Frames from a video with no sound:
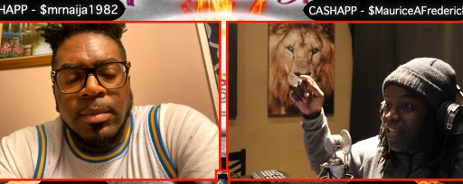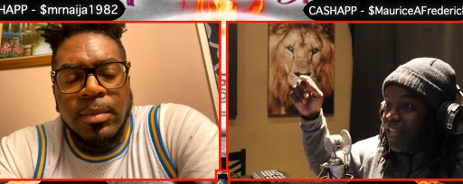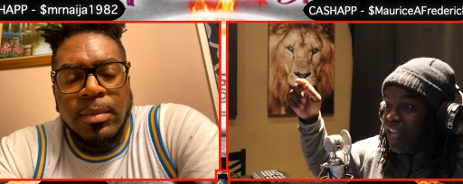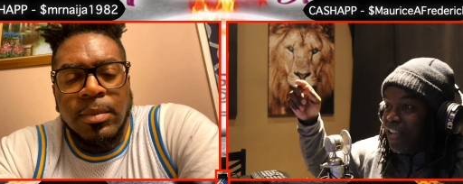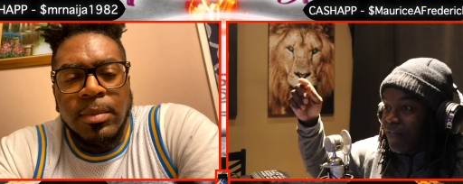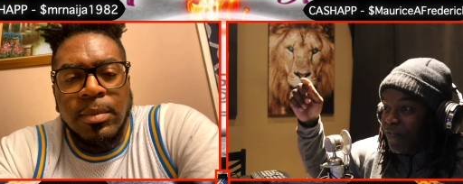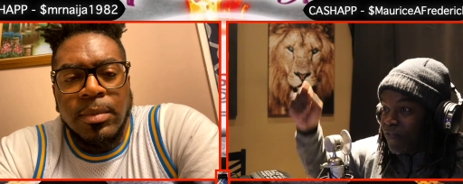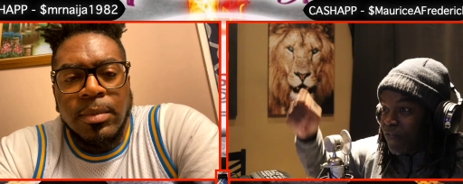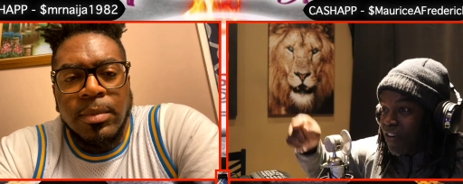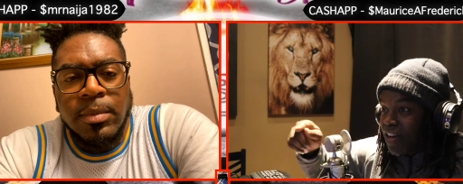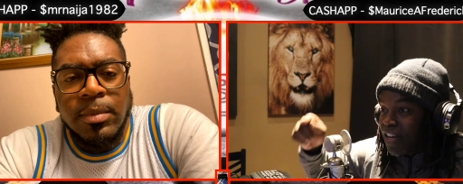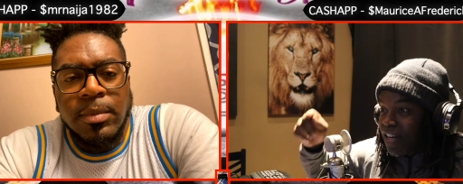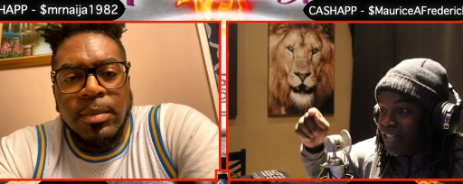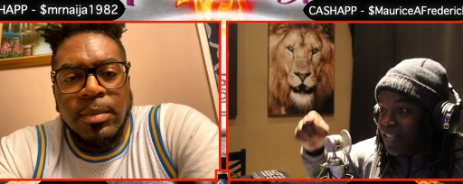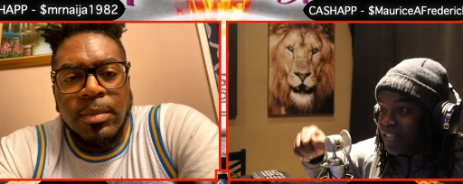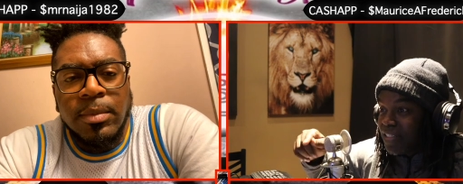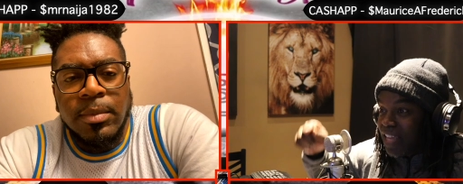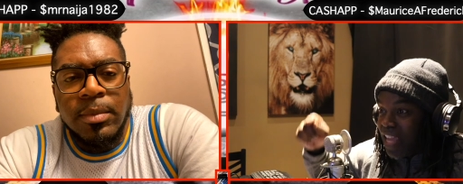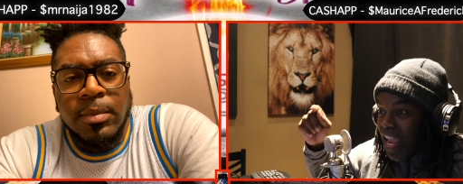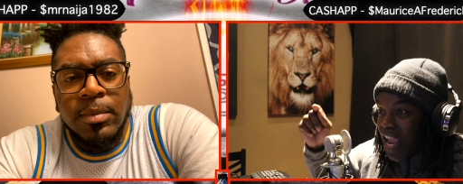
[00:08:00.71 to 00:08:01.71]
Speaker 1: in front of
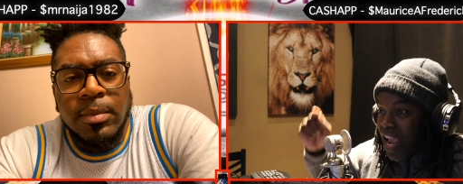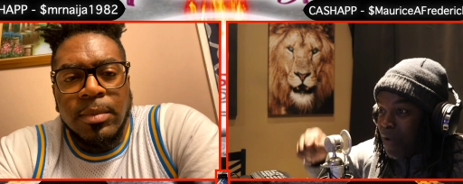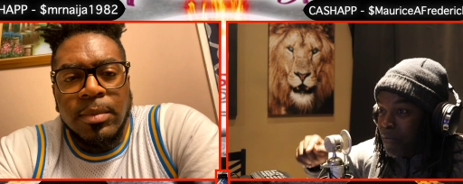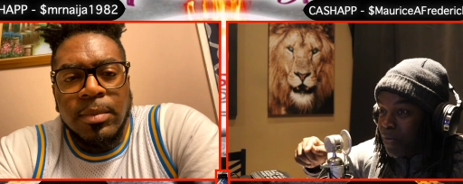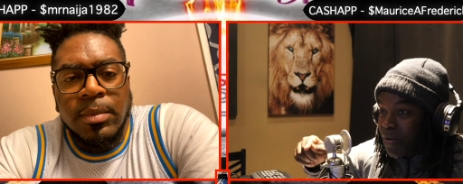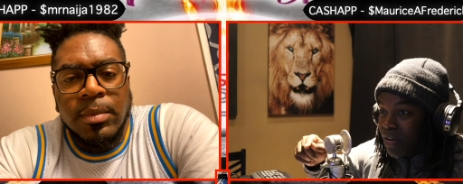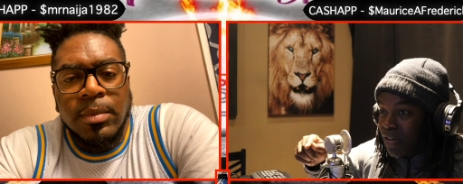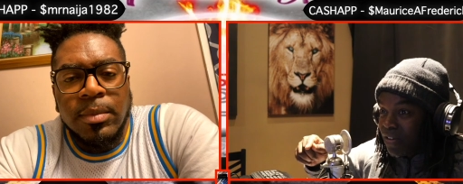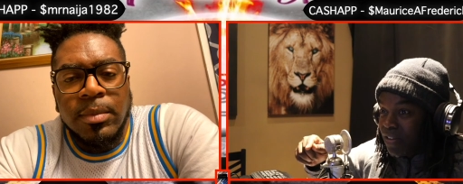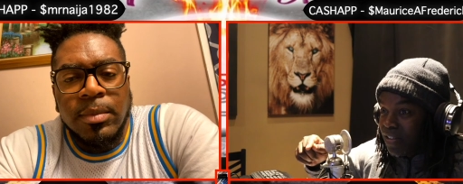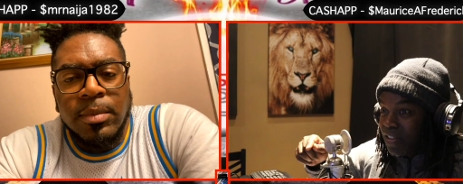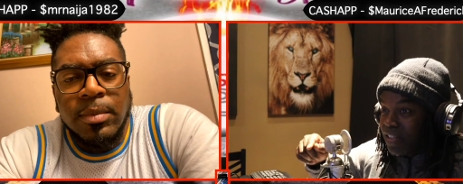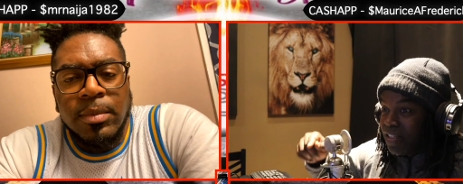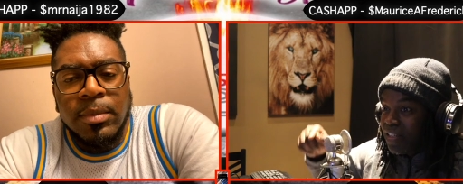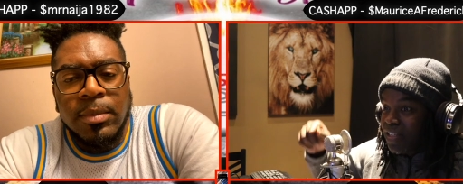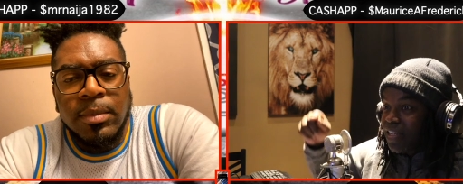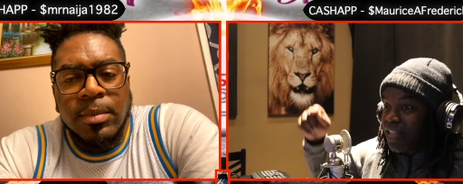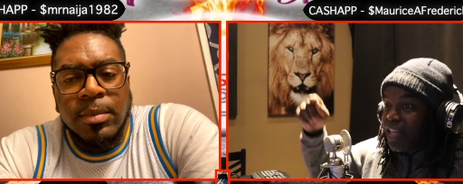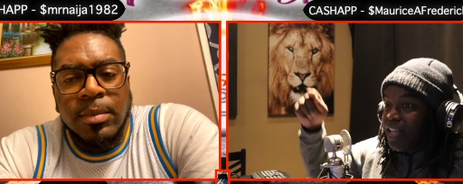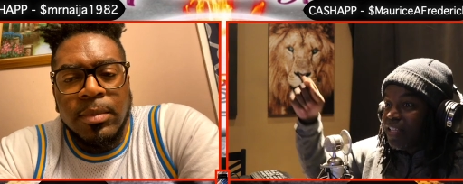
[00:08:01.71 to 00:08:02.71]
this camera
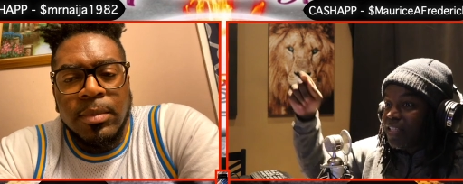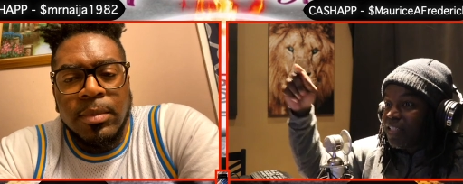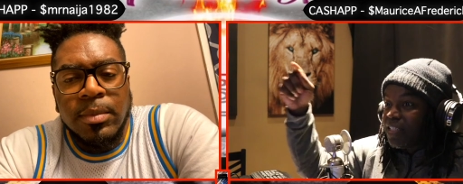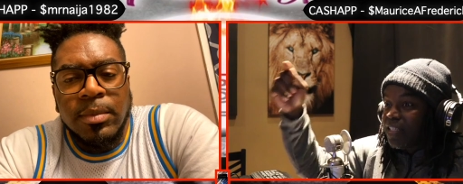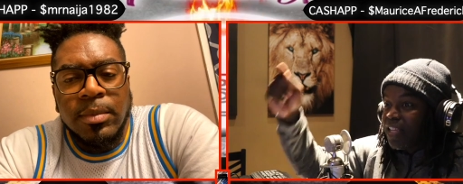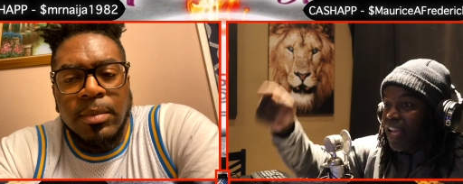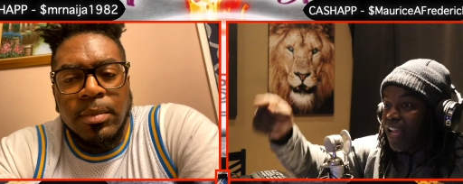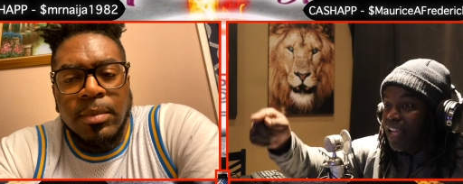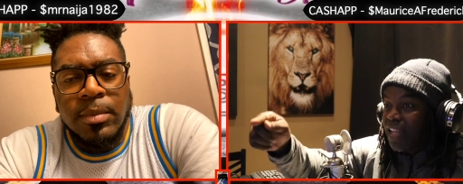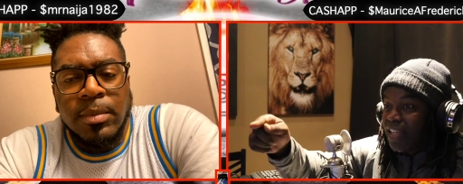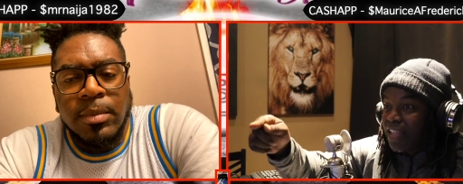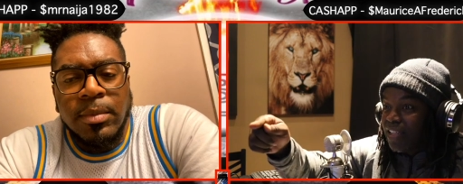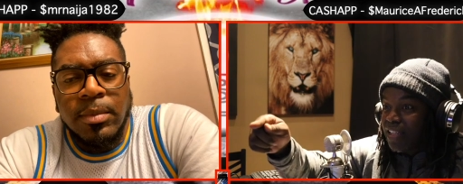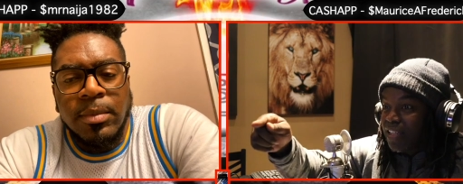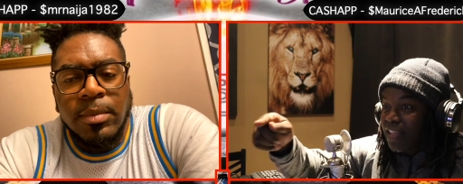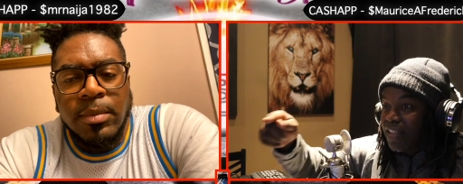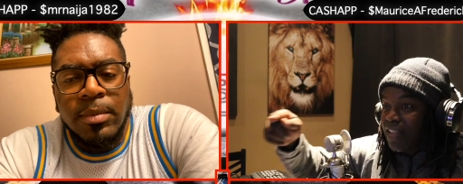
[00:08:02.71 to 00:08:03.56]
and say,